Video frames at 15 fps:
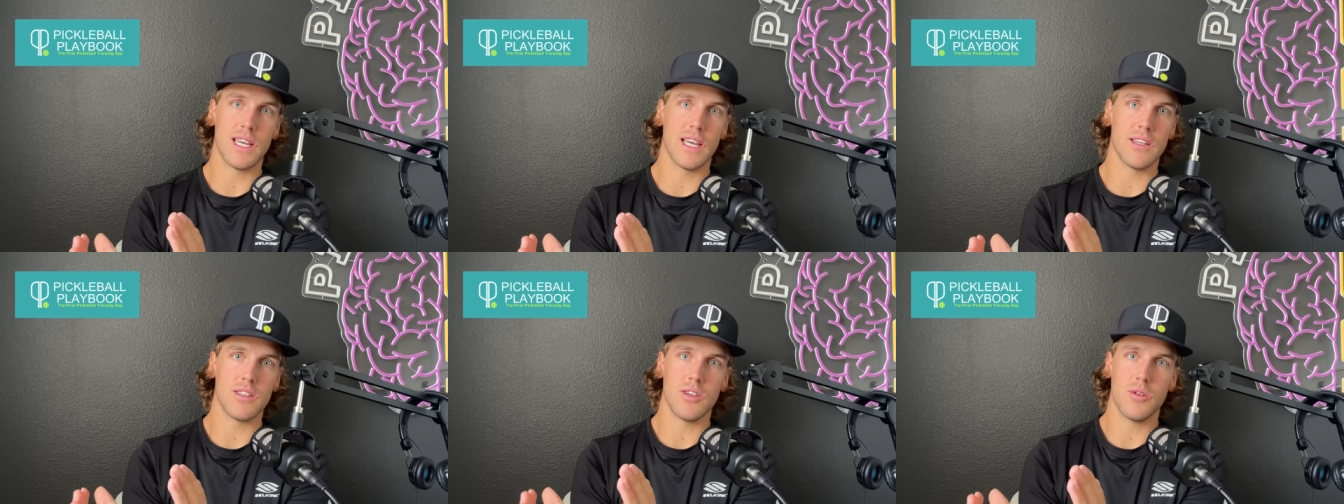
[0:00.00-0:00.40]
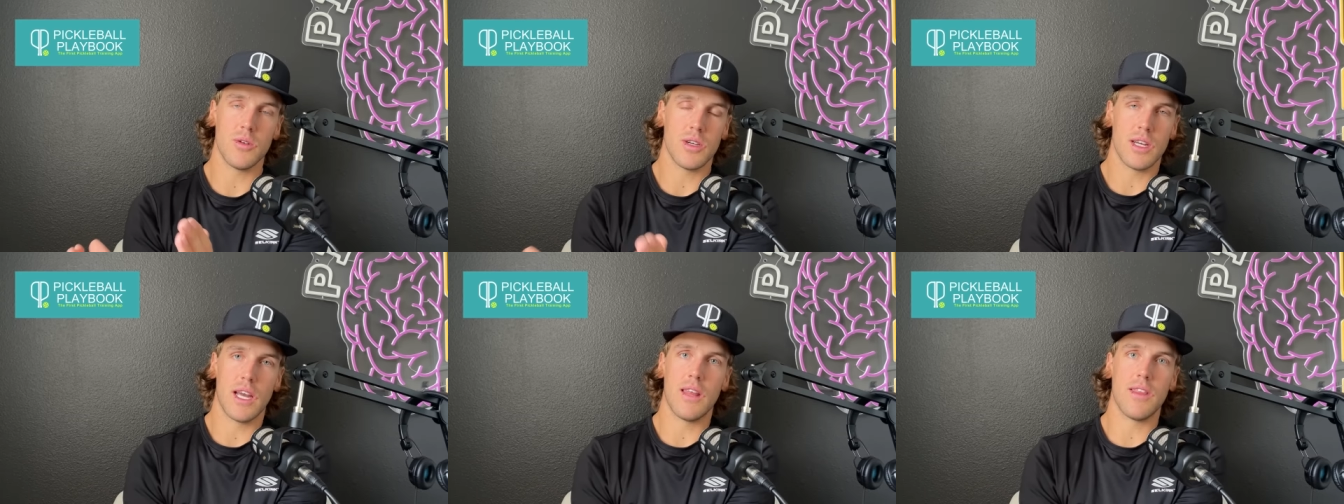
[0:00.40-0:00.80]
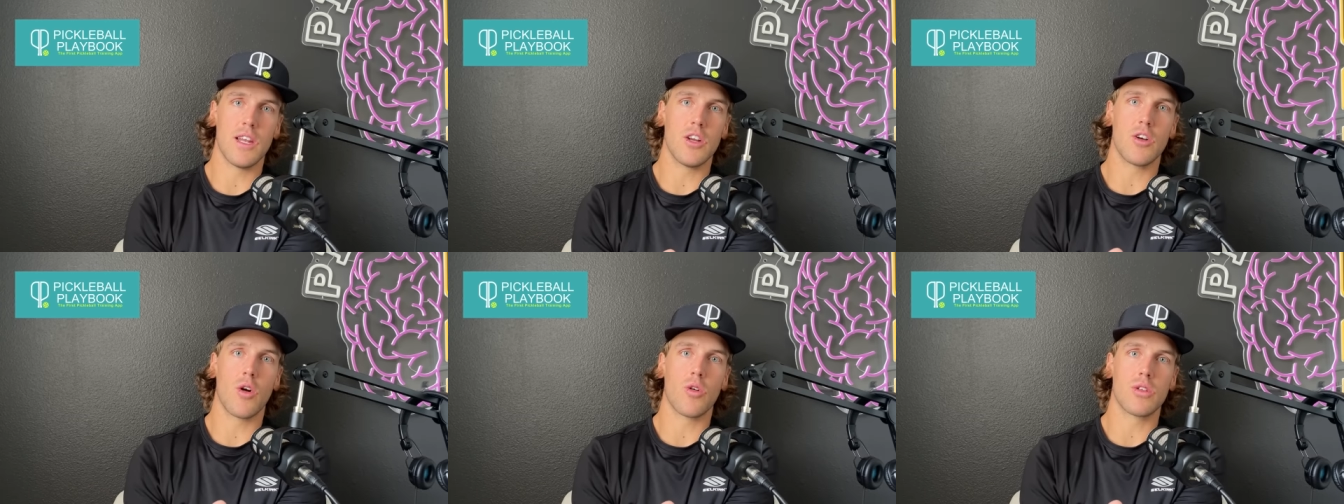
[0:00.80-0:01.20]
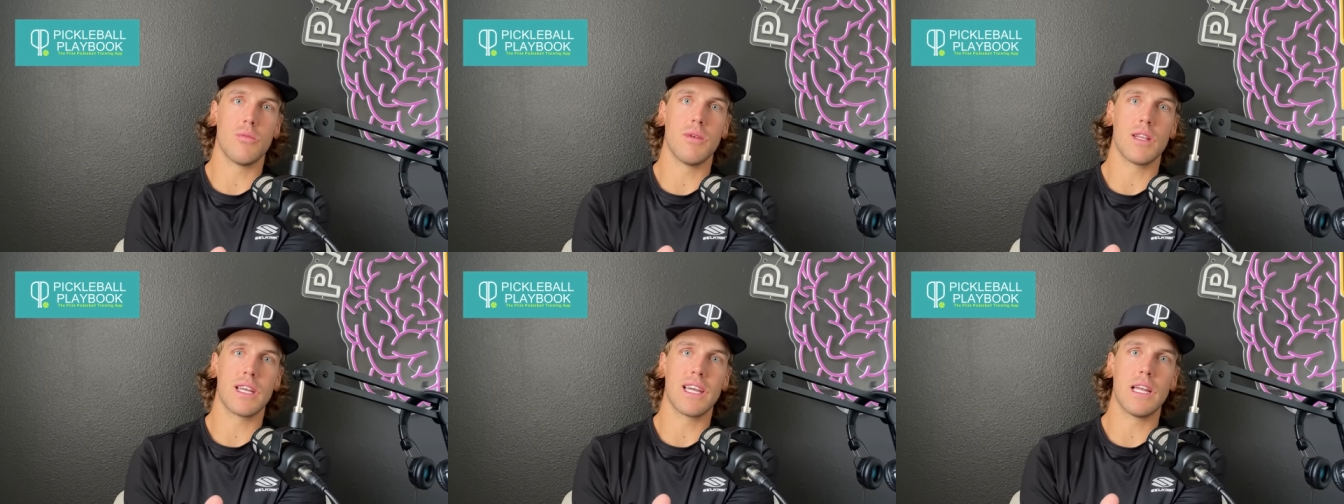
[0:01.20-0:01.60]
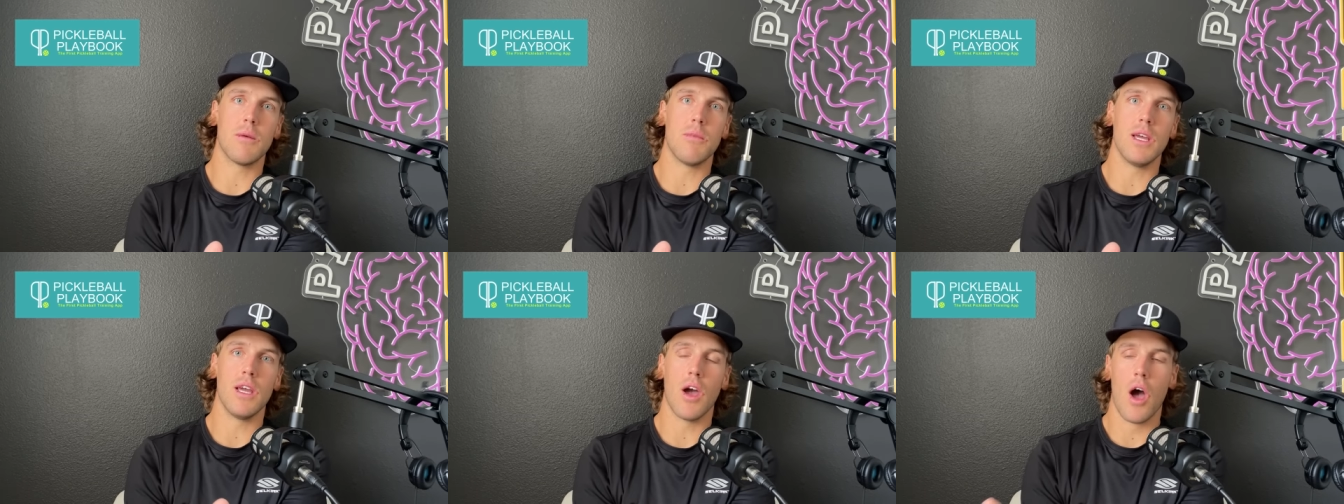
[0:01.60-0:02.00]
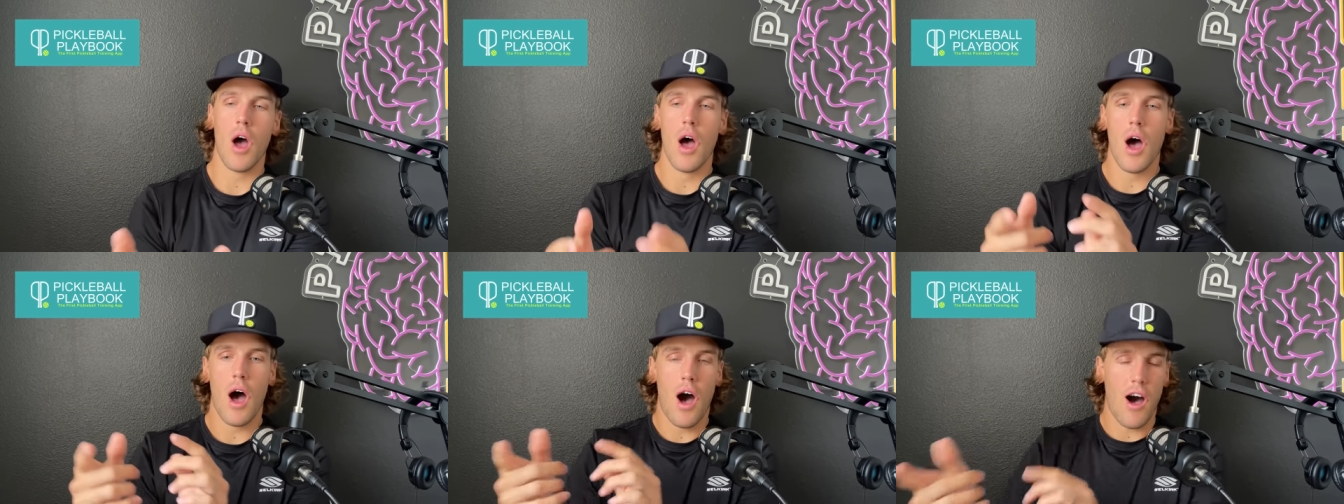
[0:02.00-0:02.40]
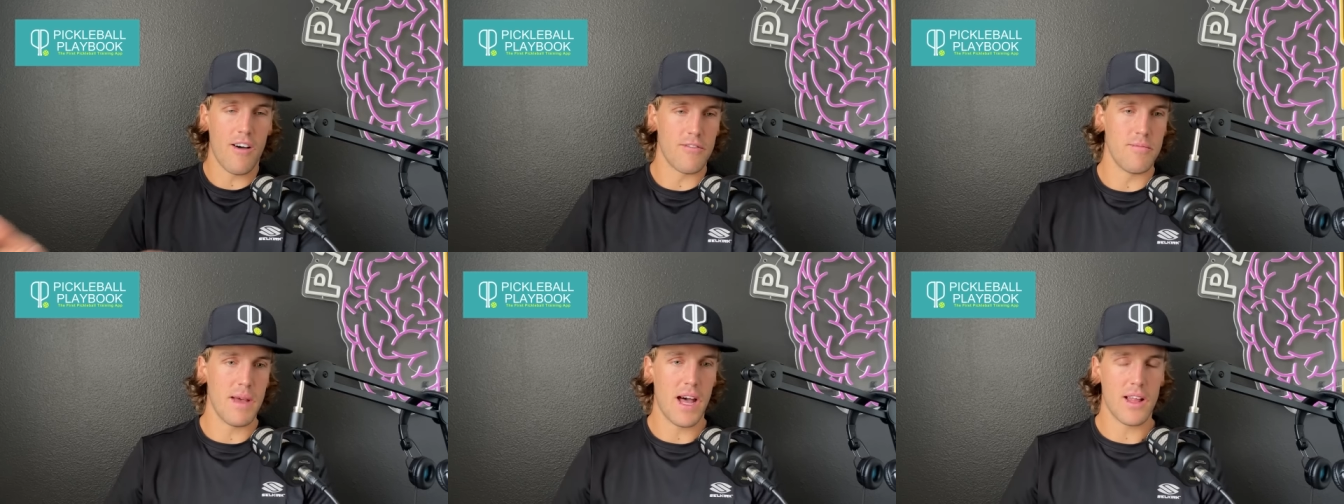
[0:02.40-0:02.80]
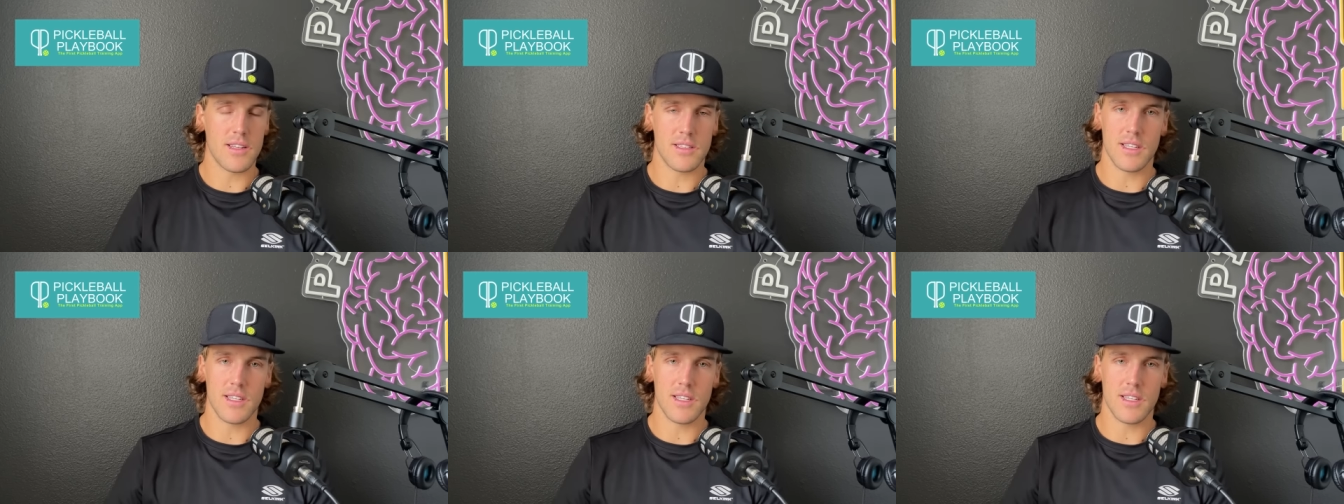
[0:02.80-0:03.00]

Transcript: hit to, and then you're ultimately going to be off balance.